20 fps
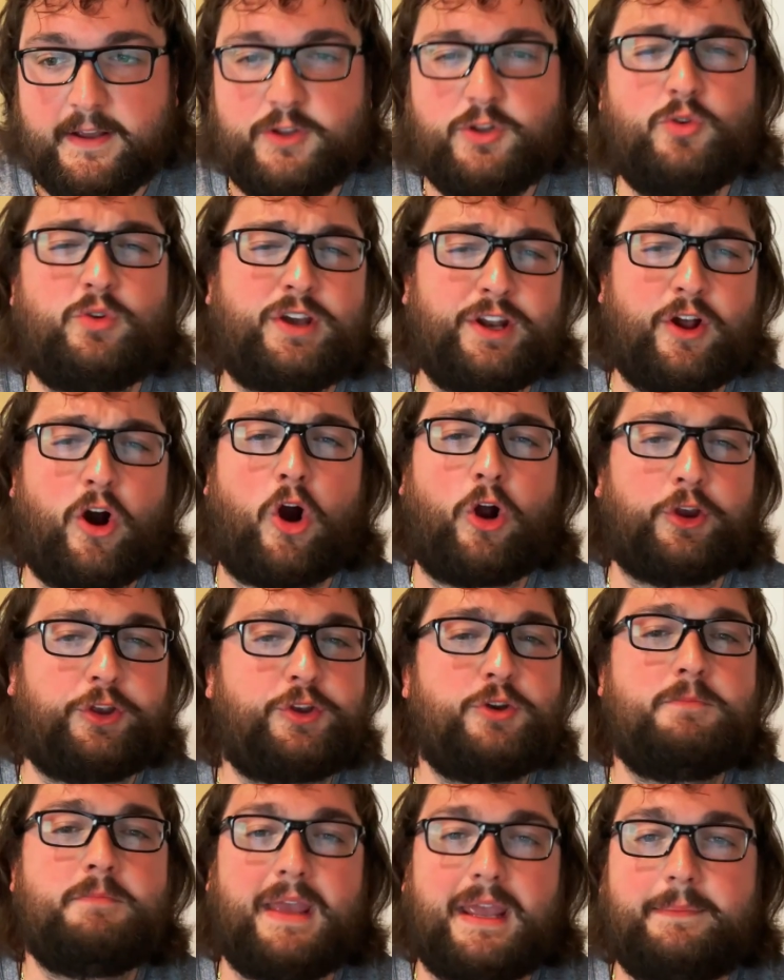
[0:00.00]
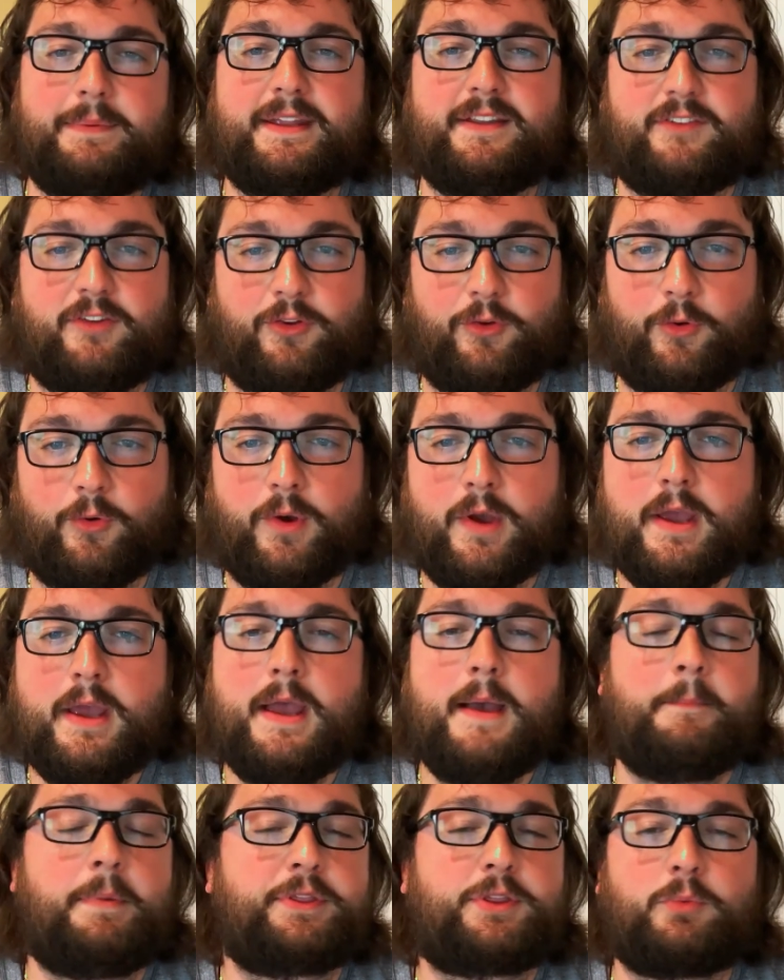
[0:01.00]
You could argue maybe two.
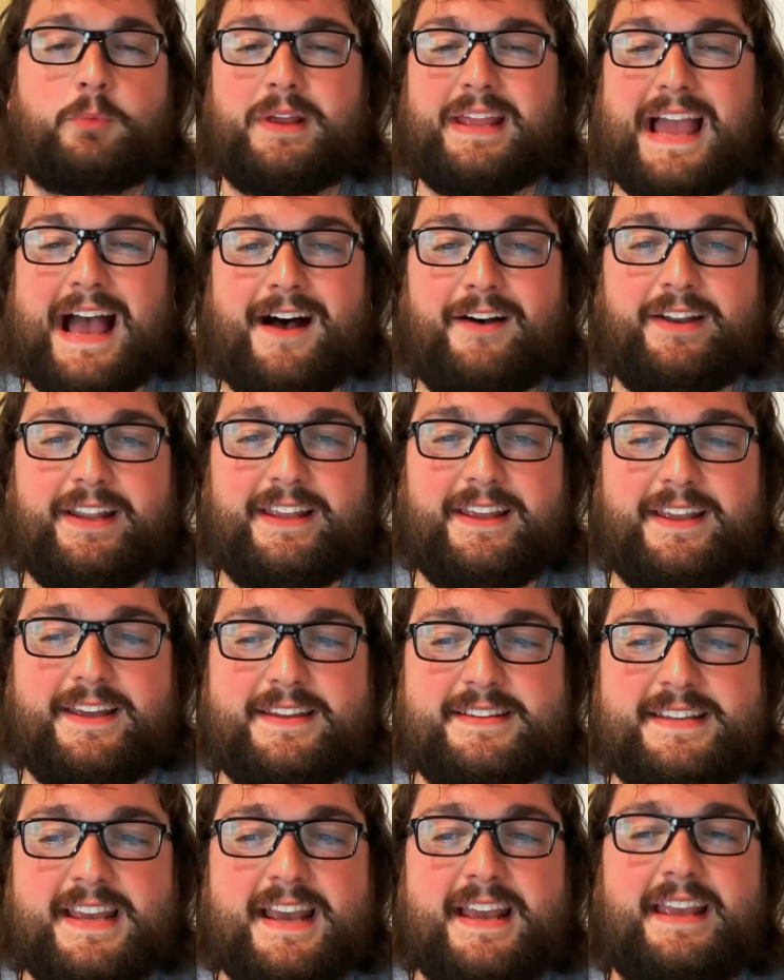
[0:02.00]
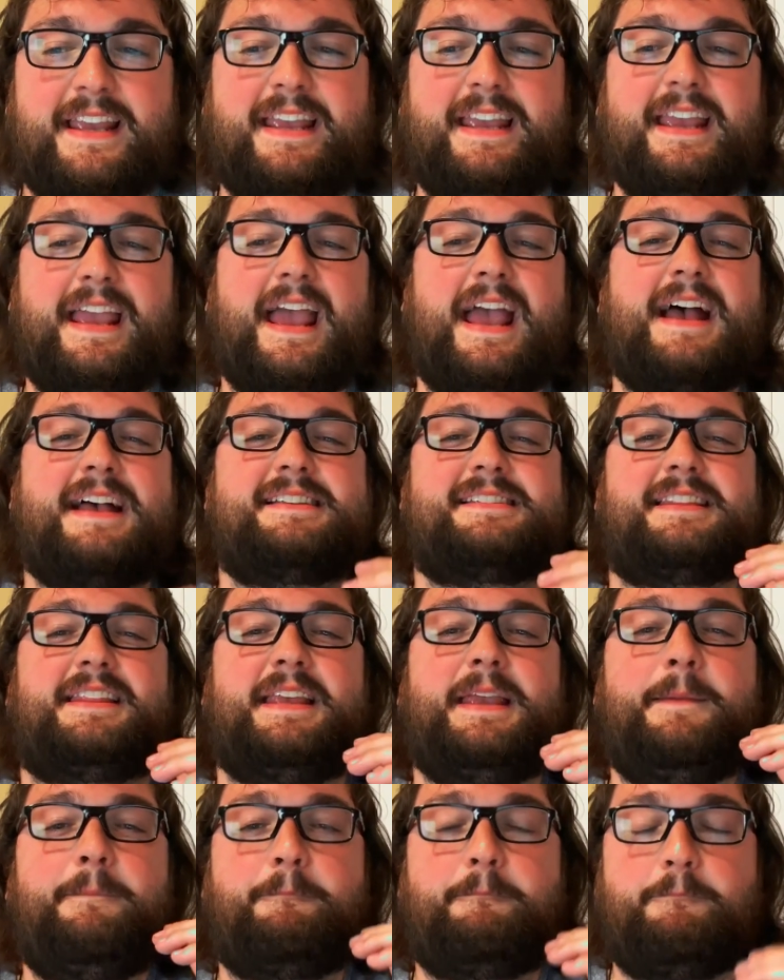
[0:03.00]
But the reality is he has
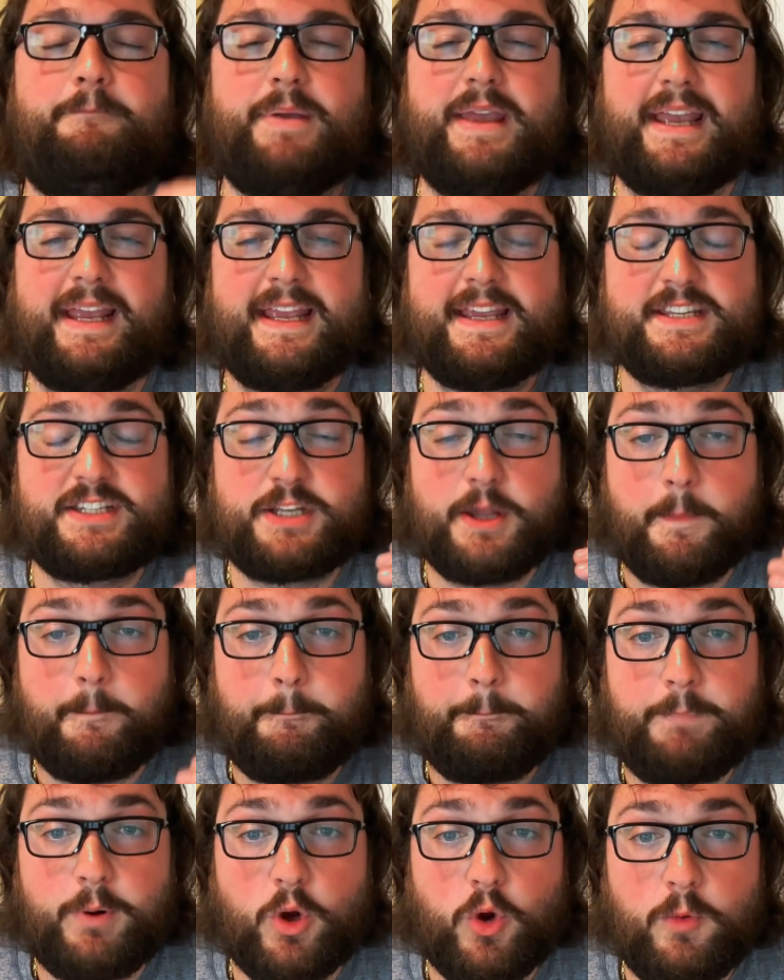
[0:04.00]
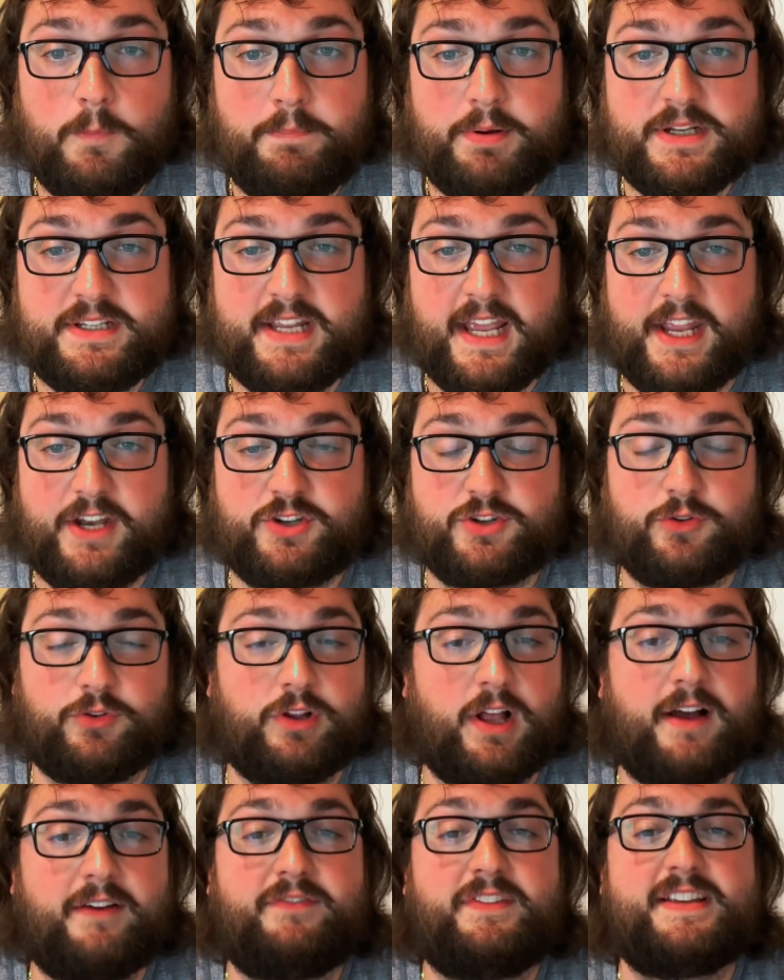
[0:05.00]
the biggest boom
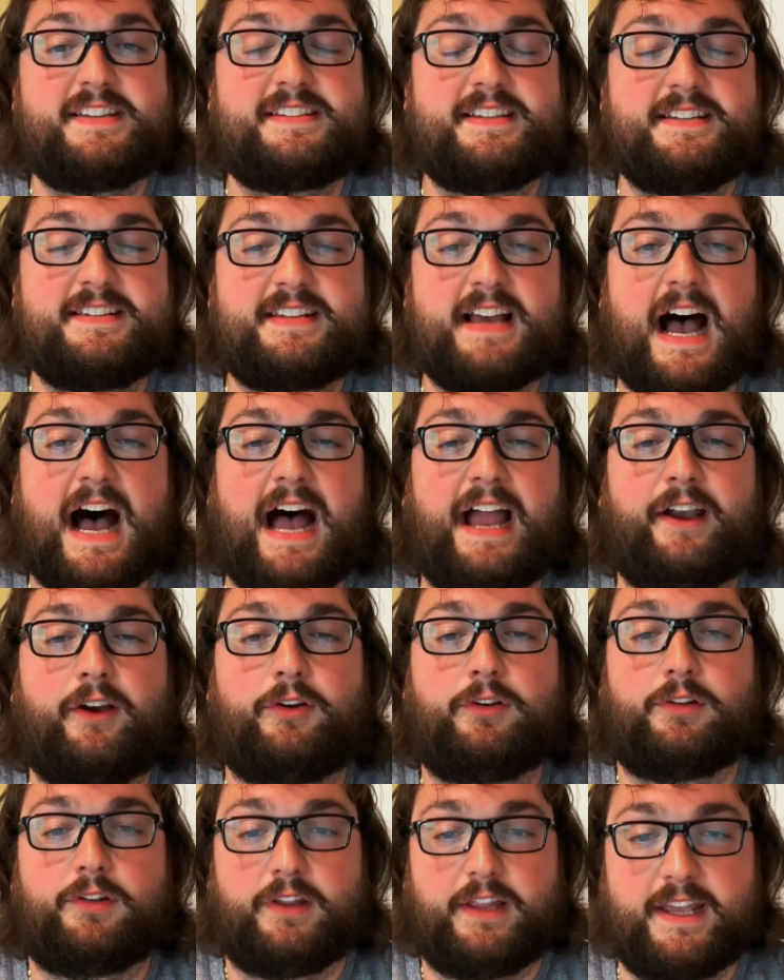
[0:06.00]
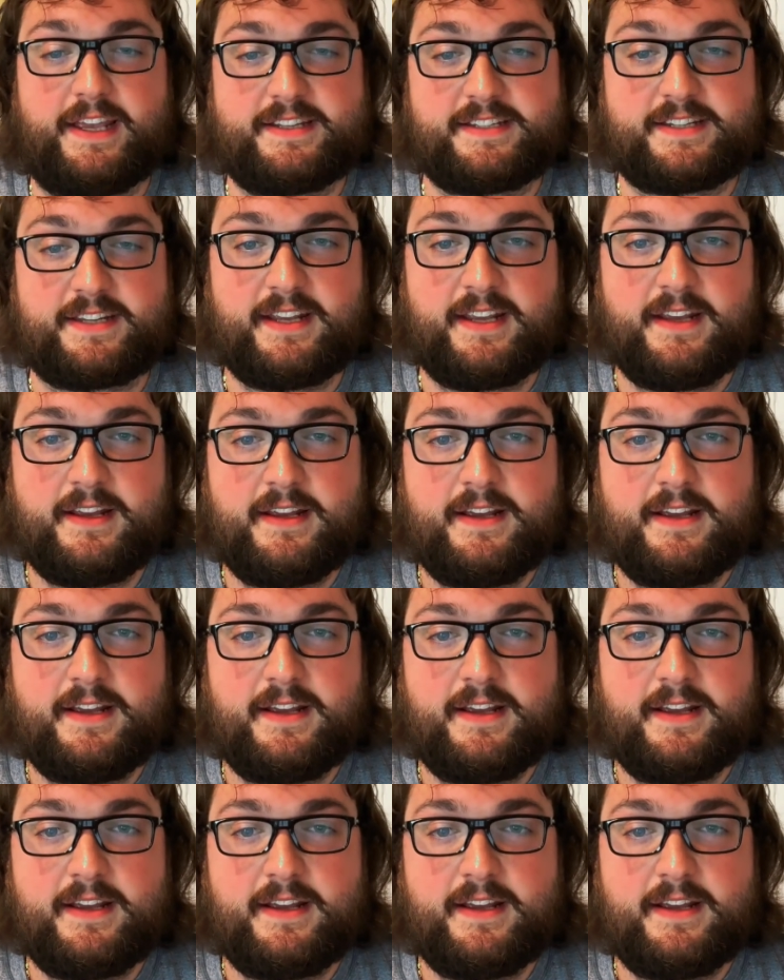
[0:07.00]
potential of this entire list.